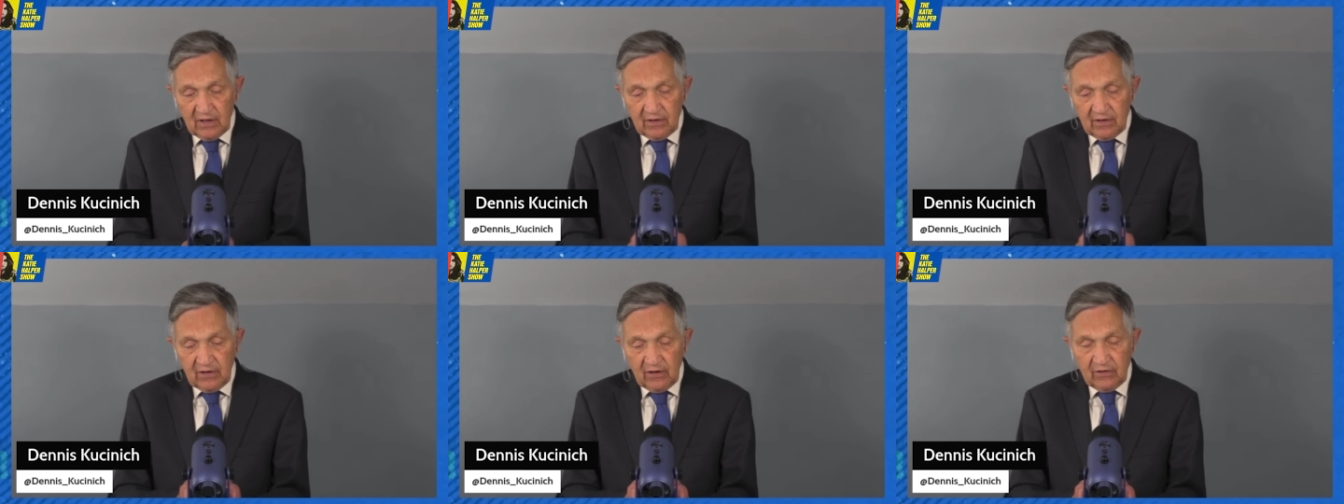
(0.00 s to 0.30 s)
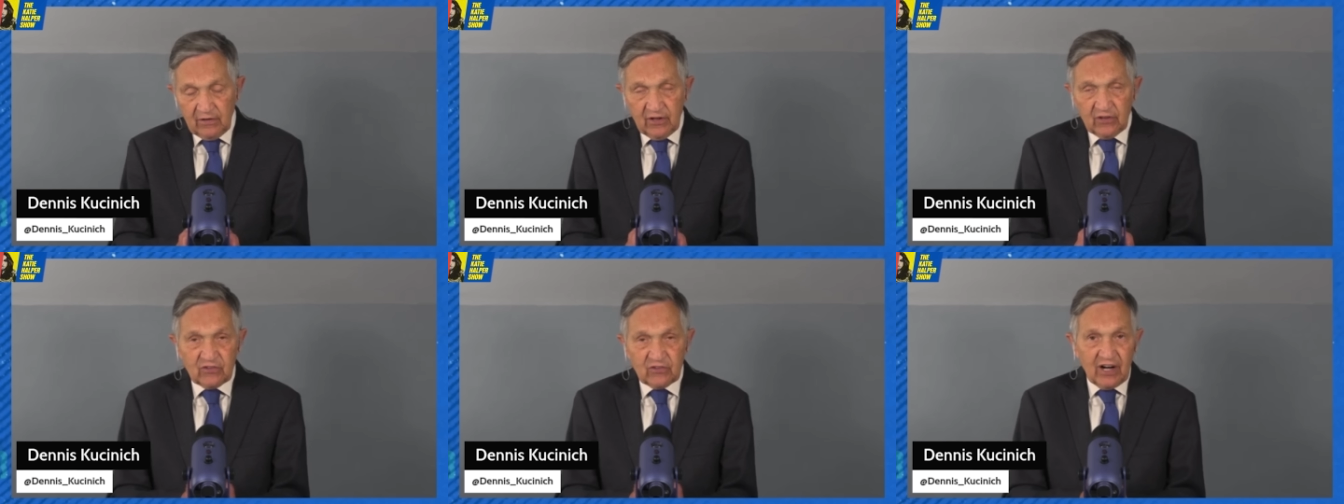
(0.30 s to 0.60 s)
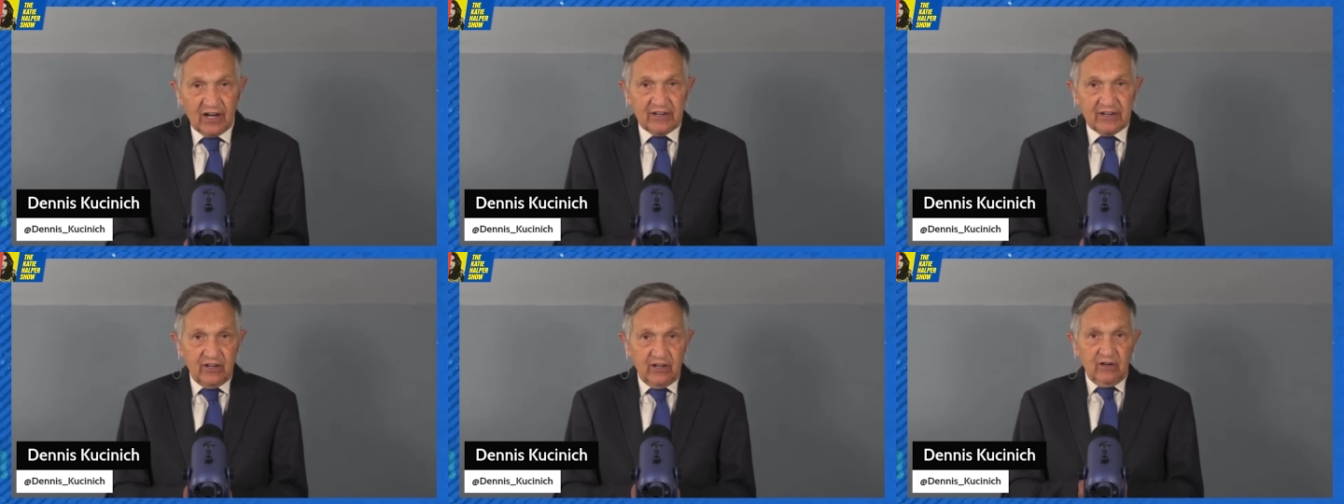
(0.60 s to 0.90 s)
this
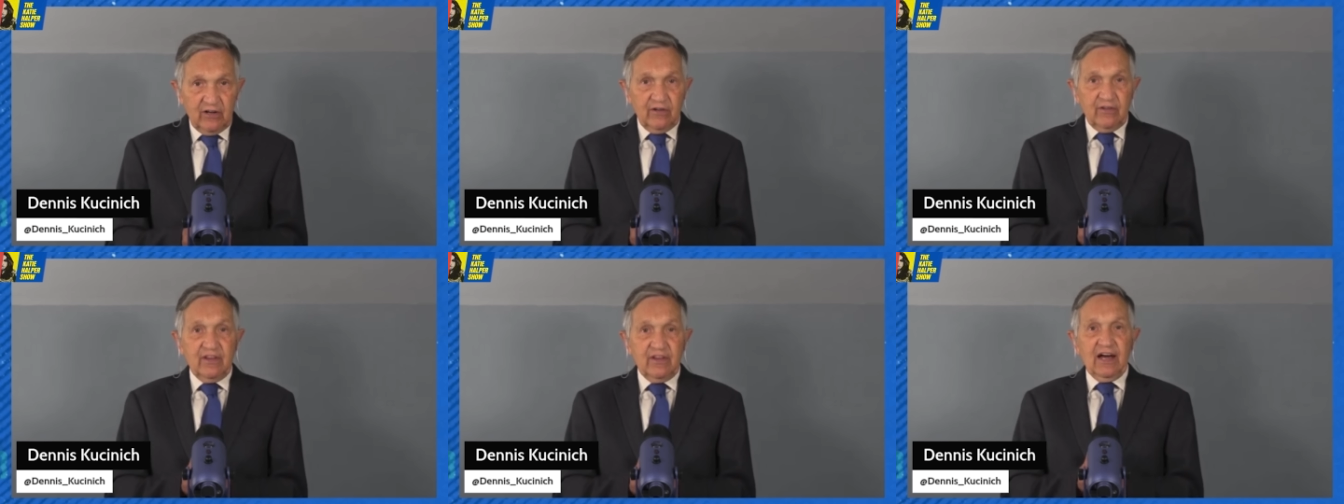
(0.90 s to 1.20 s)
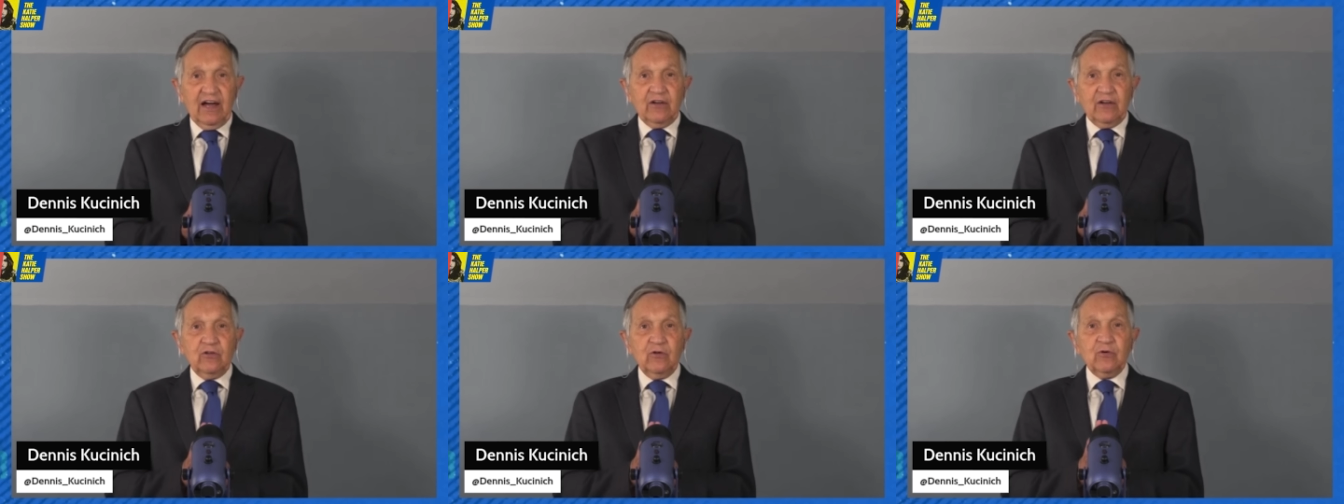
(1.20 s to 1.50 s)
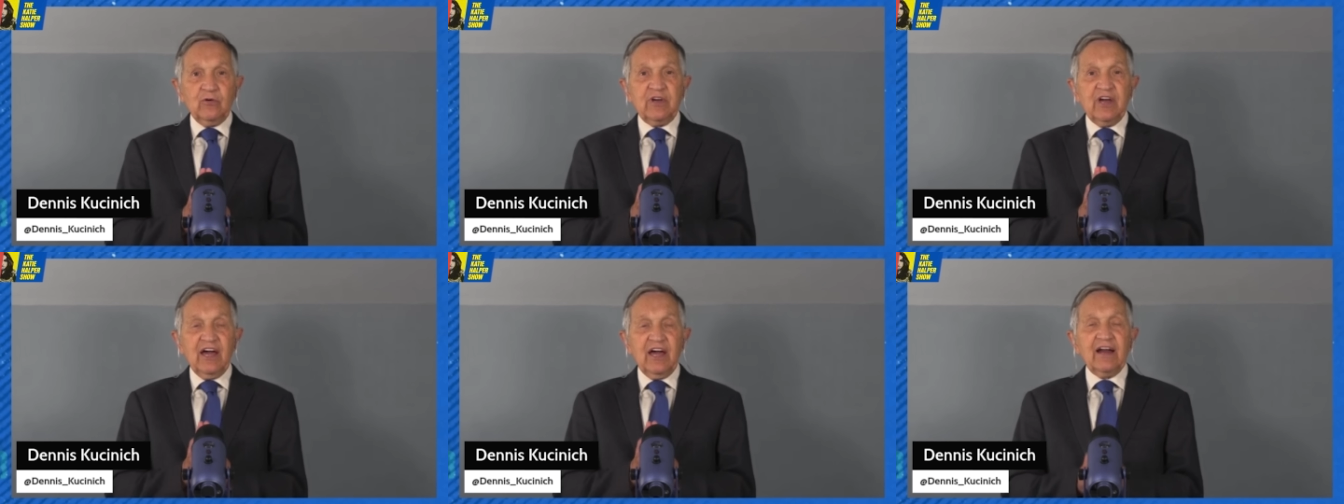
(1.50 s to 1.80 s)
idea that you
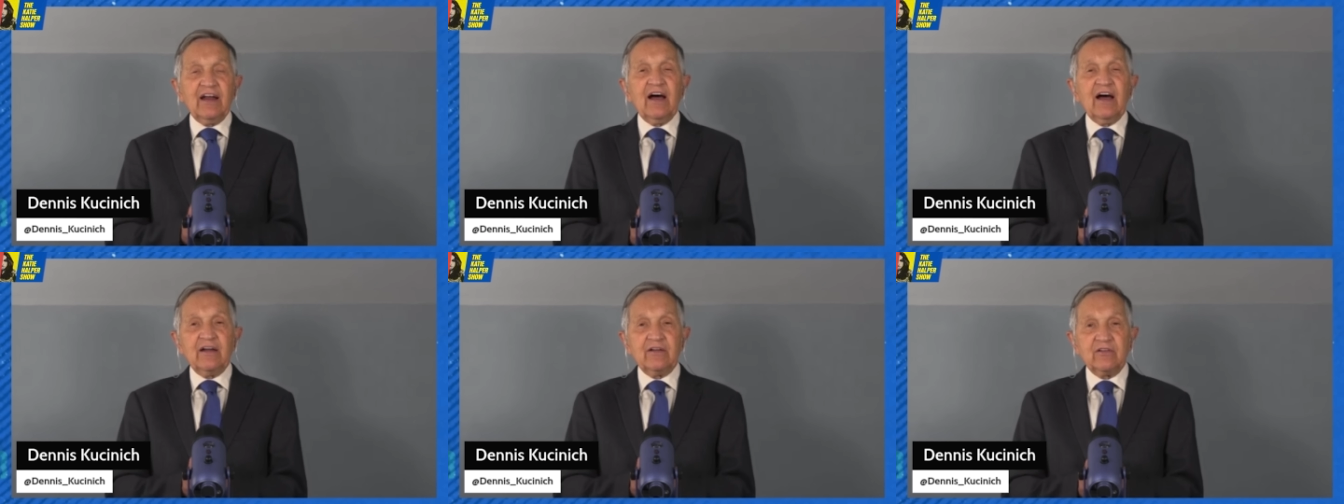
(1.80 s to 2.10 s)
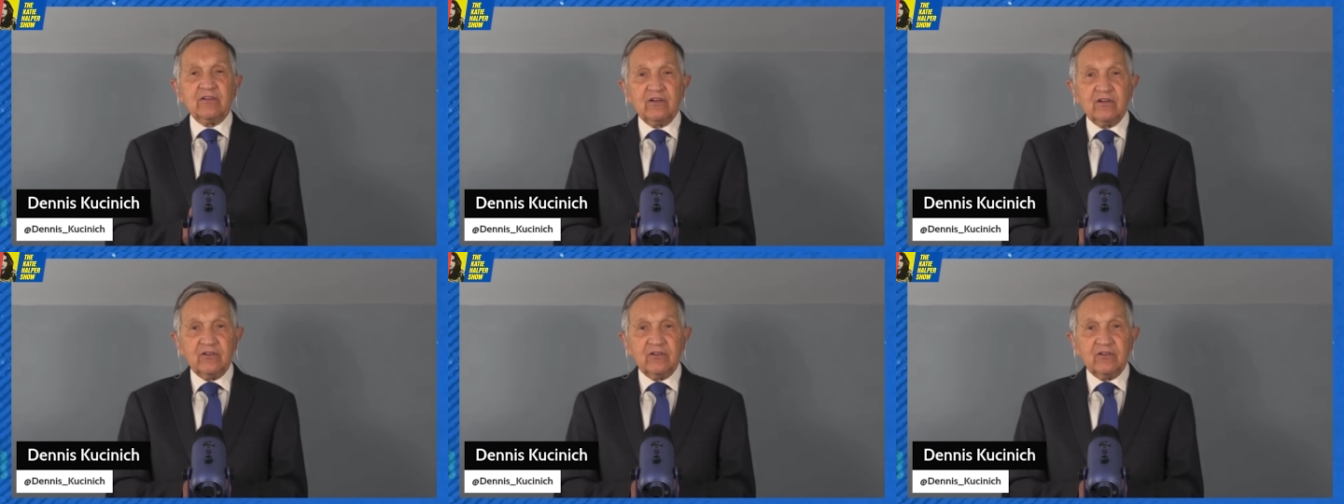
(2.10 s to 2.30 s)
cannot